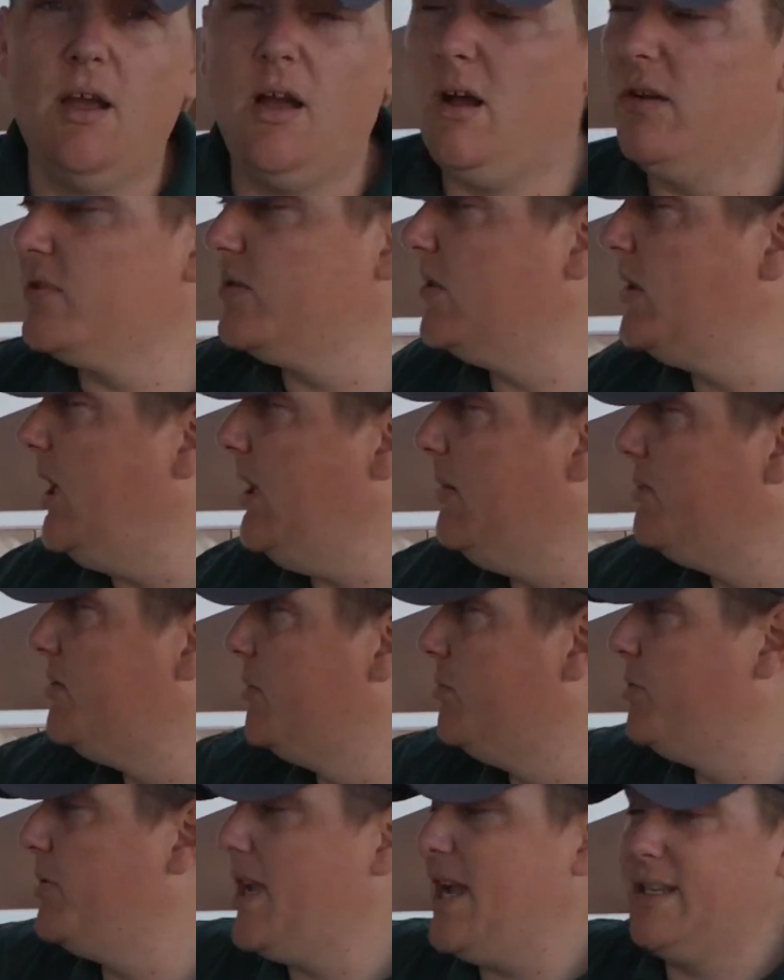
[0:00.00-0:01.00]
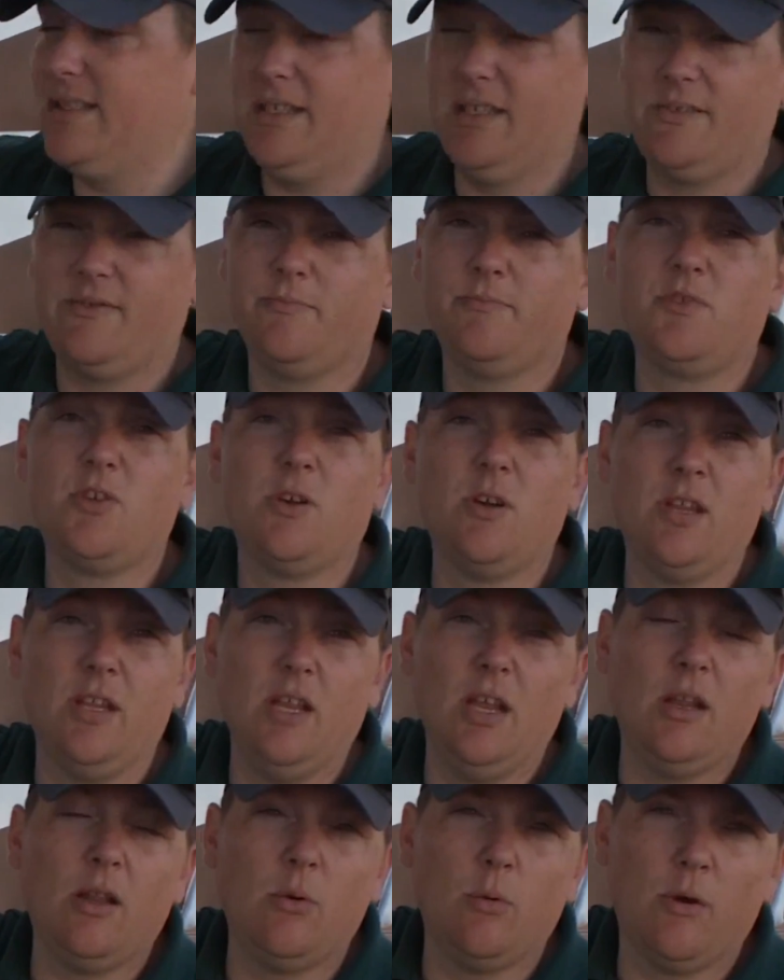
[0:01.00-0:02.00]
Also keeps your plastics from turning
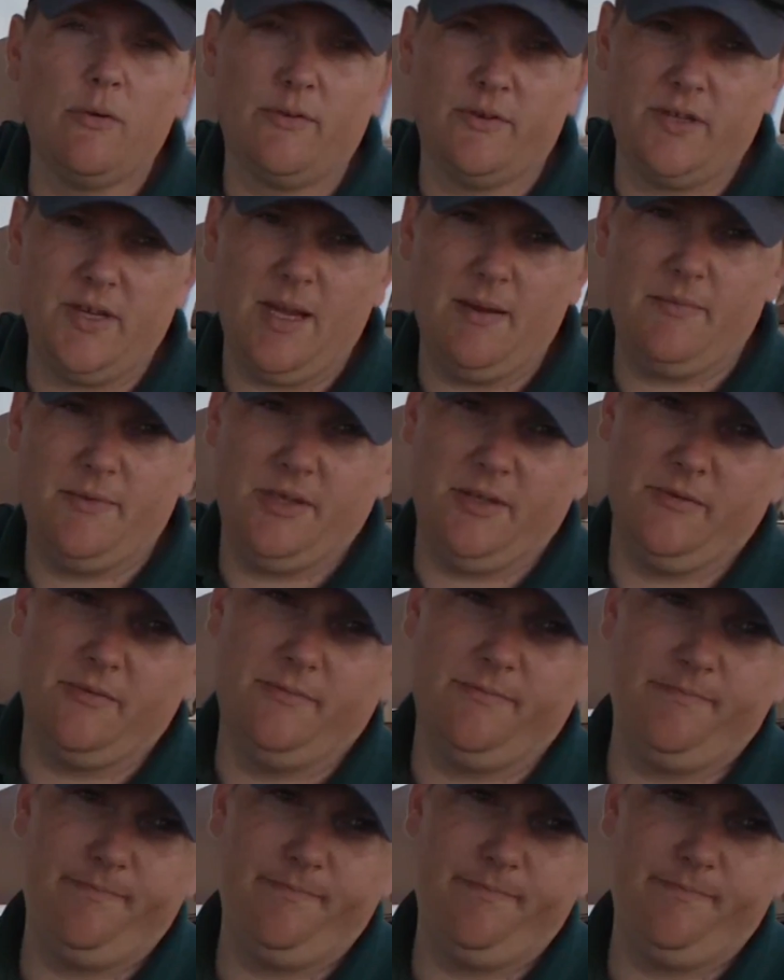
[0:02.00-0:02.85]
yellow over time too.